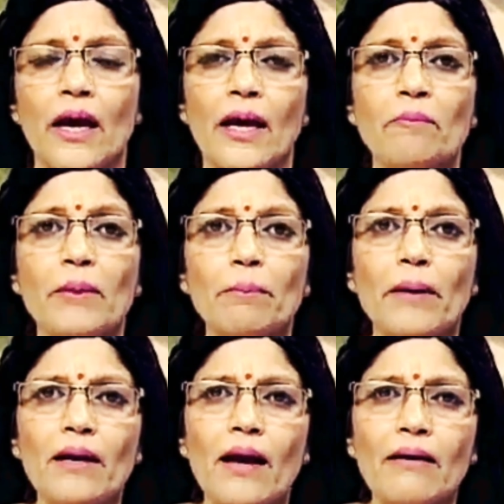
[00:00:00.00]
and
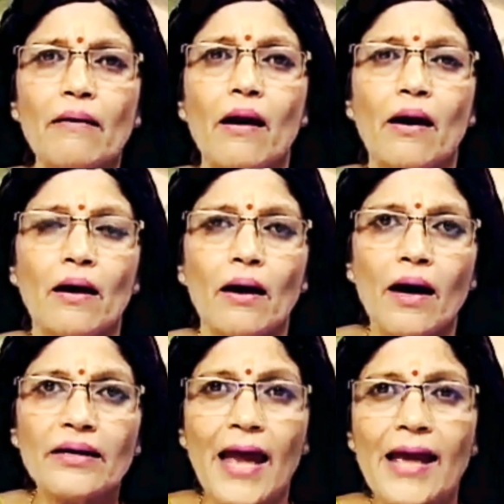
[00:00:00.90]
people are
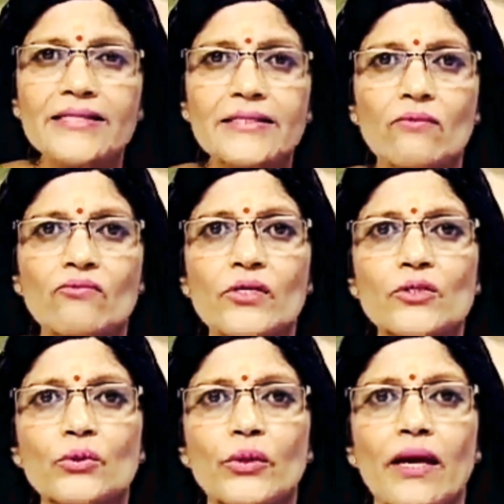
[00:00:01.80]
attached
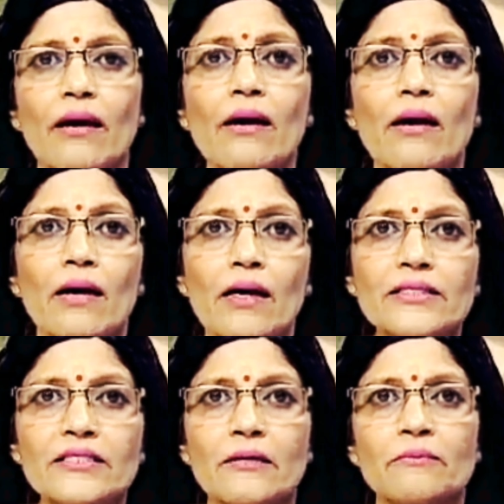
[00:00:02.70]
somewhat to their
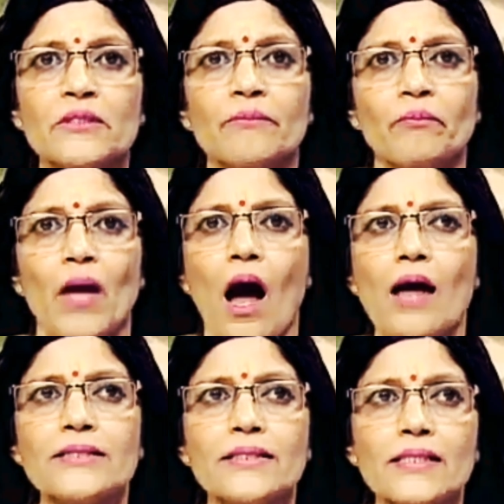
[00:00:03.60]
customs. A